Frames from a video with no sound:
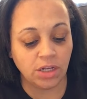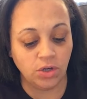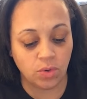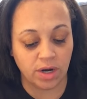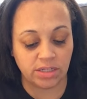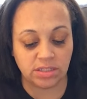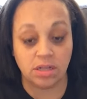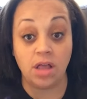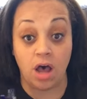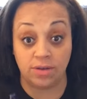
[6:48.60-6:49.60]
Norwex
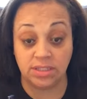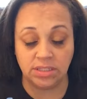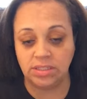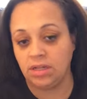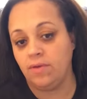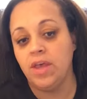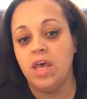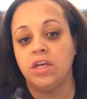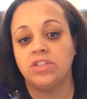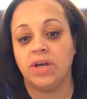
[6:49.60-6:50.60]
cloths and stuff.
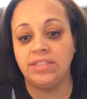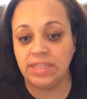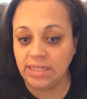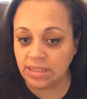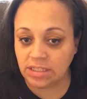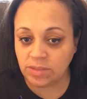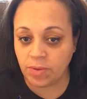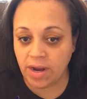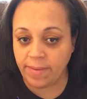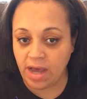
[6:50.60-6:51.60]
So I did get the
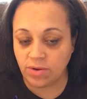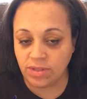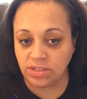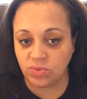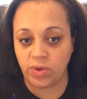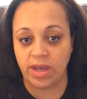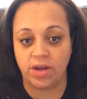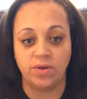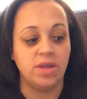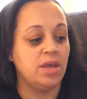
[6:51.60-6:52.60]
spray bottle as
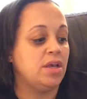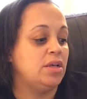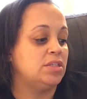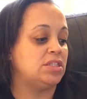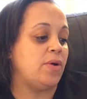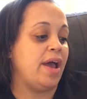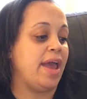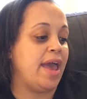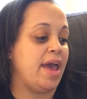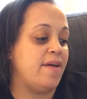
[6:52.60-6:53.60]
well. So I
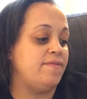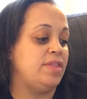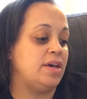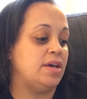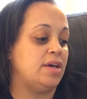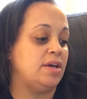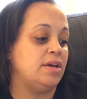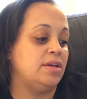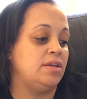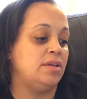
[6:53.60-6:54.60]
have
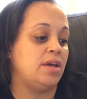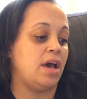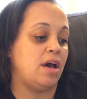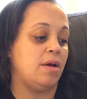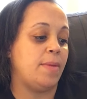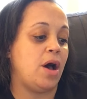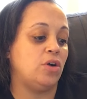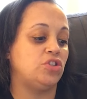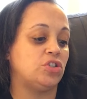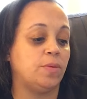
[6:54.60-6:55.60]
the
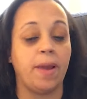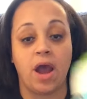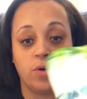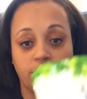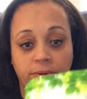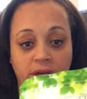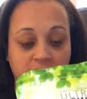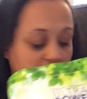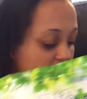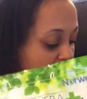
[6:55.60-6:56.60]
Ultra Power
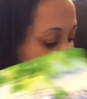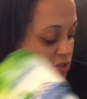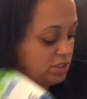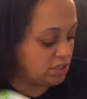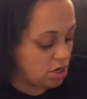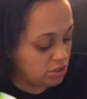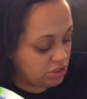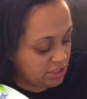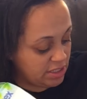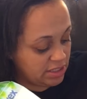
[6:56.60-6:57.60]
Plus laundry
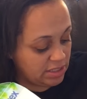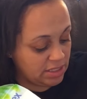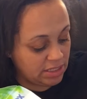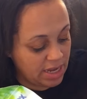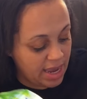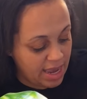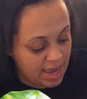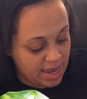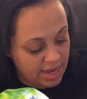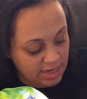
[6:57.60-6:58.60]
detergent.
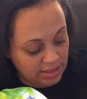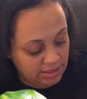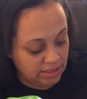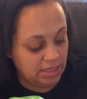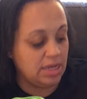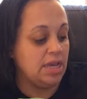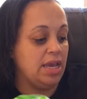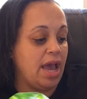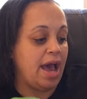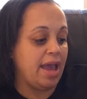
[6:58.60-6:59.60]
And
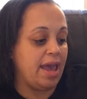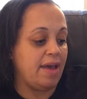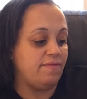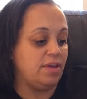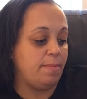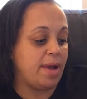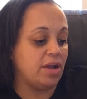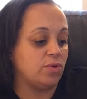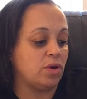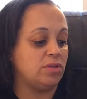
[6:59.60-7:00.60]
I have the
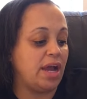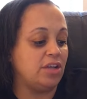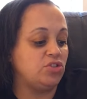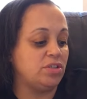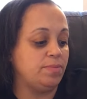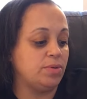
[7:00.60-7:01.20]
Micro Laundry